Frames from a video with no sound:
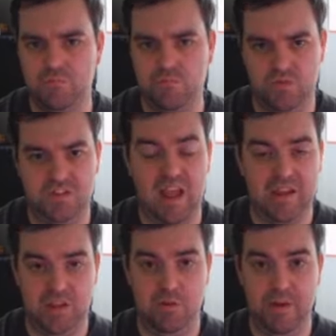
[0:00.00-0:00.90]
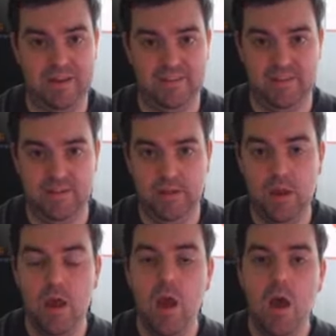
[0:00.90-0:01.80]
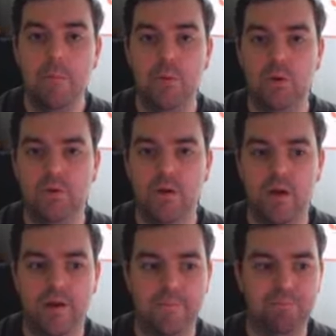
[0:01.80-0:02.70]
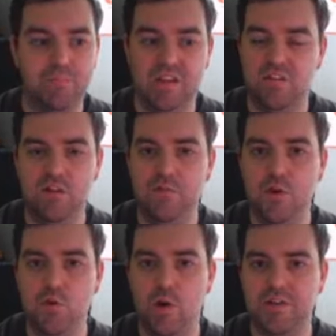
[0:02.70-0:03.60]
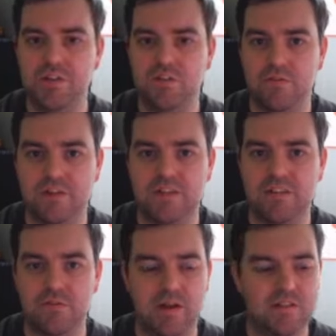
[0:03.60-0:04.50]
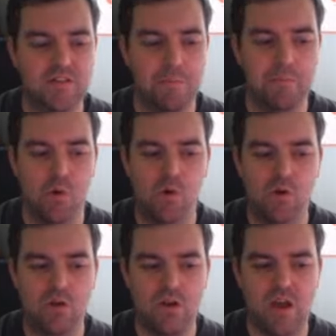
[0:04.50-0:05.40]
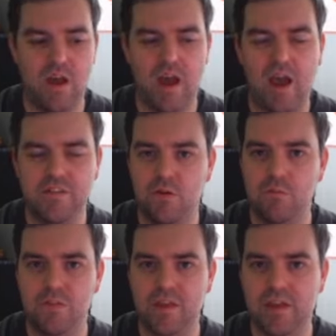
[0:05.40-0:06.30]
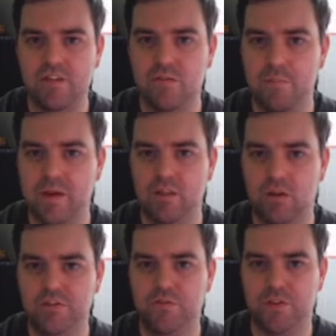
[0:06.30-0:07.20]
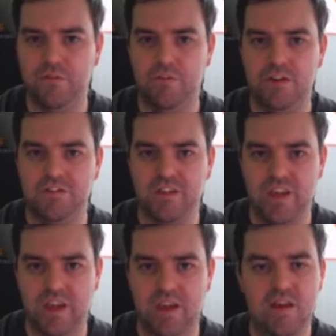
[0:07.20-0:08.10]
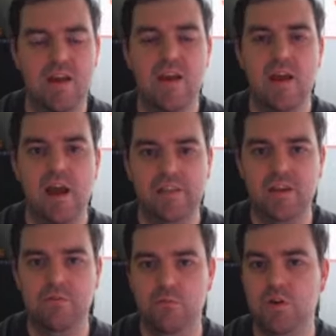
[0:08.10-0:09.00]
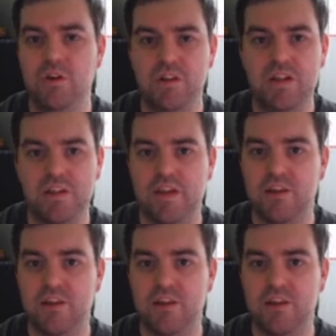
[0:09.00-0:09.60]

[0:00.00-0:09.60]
sack you, basically. But there's still a few questions for SI to answer, but I don't think it's a big loss for the first year. I think we're going to need a year